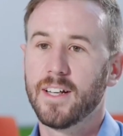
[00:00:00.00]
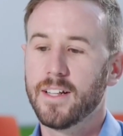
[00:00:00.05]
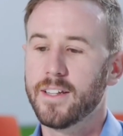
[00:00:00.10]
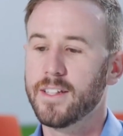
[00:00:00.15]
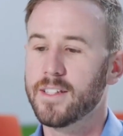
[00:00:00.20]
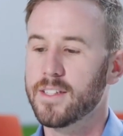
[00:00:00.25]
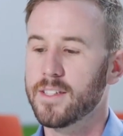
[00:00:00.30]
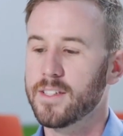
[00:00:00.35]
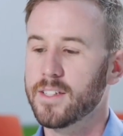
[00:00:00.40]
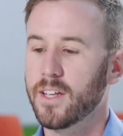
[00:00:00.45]

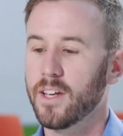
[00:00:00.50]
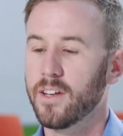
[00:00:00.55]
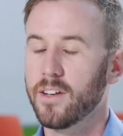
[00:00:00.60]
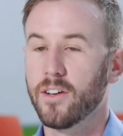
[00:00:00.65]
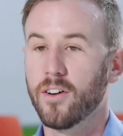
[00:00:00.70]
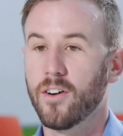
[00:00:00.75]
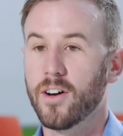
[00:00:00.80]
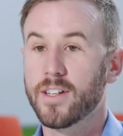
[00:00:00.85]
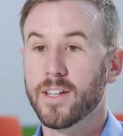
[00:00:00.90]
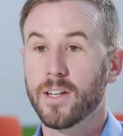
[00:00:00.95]
This is going
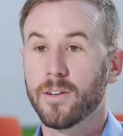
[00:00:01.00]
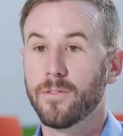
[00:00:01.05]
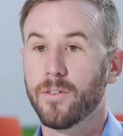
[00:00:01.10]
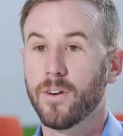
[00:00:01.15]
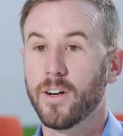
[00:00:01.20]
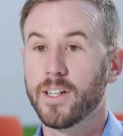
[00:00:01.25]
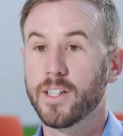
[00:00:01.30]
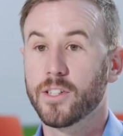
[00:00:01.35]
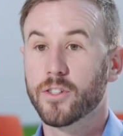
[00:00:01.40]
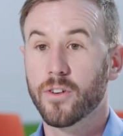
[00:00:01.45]
to
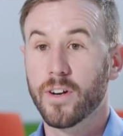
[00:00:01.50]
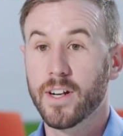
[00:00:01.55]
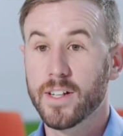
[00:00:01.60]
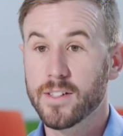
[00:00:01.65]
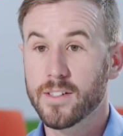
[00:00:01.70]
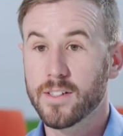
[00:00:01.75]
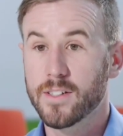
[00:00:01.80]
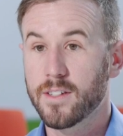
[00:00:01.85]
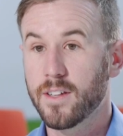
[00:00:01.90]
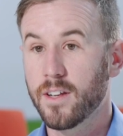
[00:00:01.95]
identify any
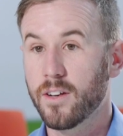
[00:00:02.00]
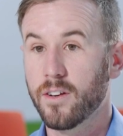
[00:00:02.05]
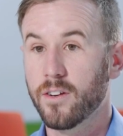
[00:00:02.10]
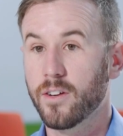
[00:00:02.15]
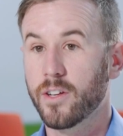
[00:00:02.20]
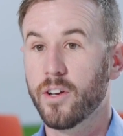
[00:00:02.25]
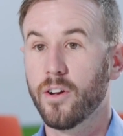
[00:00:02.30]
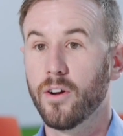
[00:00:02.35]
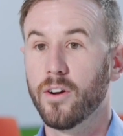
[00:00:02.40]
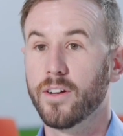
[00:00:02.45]
trends that are
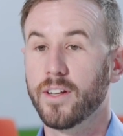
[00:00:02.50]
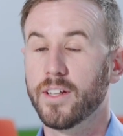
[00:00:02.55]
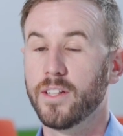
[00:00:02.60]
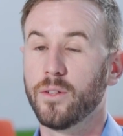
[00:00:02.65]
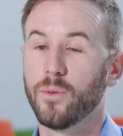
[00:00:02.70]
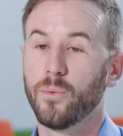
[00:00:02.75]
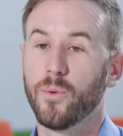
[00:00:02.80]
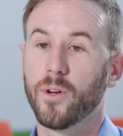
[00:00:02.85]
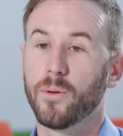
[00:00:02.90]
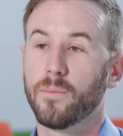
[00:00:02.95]
occurring in
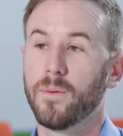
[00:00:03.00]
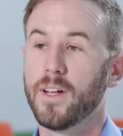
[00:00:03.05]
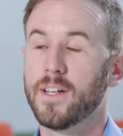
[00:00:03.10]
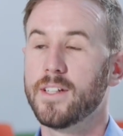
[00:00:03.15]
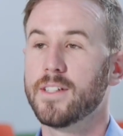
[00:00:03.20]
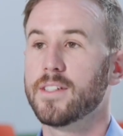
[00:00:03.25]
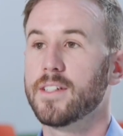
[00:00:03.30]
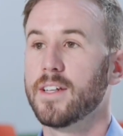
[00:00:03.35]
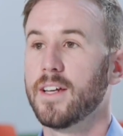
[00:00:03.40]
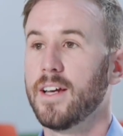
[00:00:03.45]
your
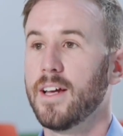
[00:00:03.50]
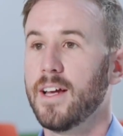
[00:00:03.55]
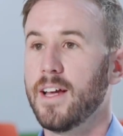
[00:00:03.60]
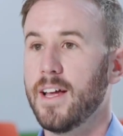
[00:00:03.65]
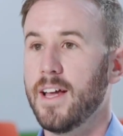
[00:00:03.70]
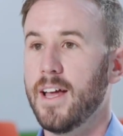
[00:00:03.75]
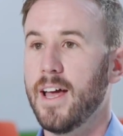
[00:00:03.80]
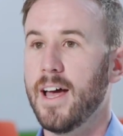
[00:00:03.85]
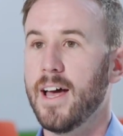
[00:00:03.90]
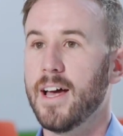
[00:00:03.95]
workplace
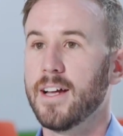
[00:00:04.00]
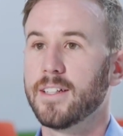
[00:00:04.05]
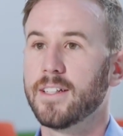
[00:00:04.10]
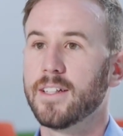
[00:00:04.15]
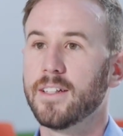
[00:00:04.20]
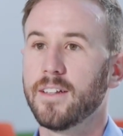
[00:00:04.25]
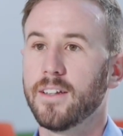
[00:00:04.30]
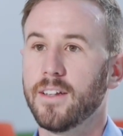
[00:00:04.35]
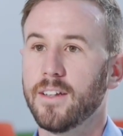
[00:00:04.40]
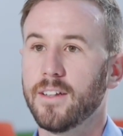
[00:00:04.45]
and
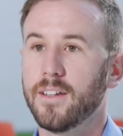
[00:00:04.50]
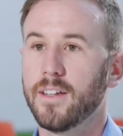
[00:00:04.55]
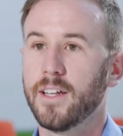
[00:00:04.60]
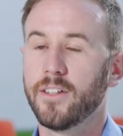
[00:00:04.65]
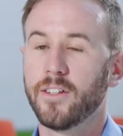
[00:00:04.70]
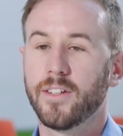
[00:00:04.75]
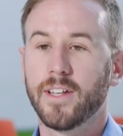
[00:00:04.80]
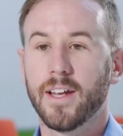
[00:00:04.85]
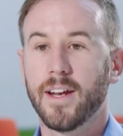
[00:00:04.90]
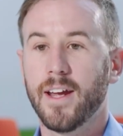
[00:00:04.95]
can let
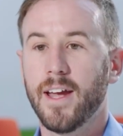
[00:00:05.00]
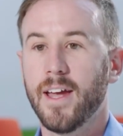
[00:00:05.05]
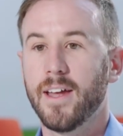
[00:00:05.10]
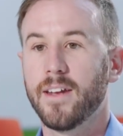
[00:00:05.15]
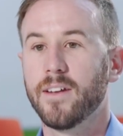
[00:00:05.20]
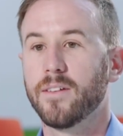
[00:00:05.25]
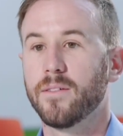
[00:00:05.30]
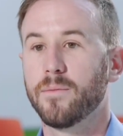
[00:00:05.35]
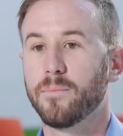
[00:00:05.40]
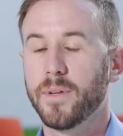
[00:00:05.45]
you get
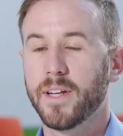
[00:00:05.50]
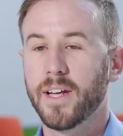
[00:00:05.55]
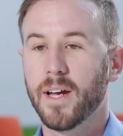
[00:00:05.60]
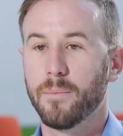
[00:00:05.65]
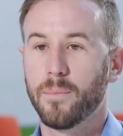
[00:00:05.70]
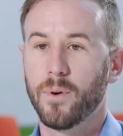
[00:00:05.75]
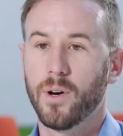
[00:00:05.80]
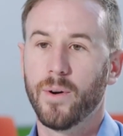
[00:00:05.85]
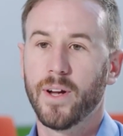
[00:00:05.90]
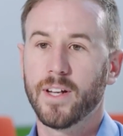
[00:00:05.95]
ahead and
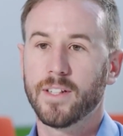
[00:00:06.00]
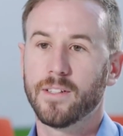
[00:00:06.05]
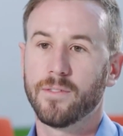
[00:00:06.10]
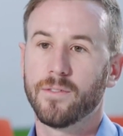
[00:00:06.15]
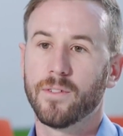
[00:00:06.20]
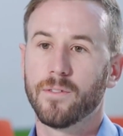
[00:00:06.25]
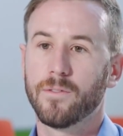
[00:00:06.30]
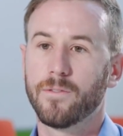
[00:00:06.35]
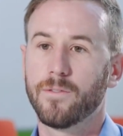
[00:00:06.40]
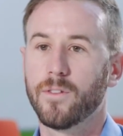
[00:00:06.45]
become
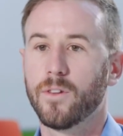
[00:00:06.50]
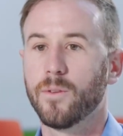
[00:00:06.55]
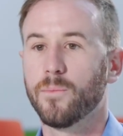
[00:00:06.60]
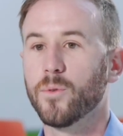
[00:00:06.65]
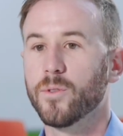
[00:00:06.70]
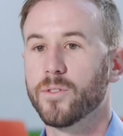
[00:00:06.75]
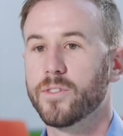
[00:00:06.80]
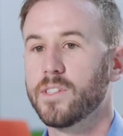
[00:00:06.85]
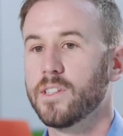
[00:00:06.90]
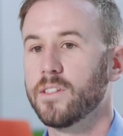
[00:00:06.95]
proactive of the
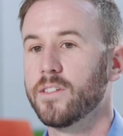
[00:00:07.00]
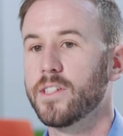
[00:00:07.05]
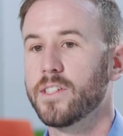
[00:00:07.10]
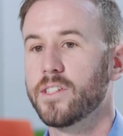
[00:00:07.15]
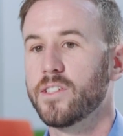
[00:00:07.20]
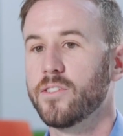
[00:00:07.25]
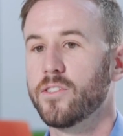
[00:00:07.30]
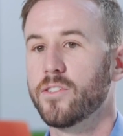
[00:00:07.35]
more serious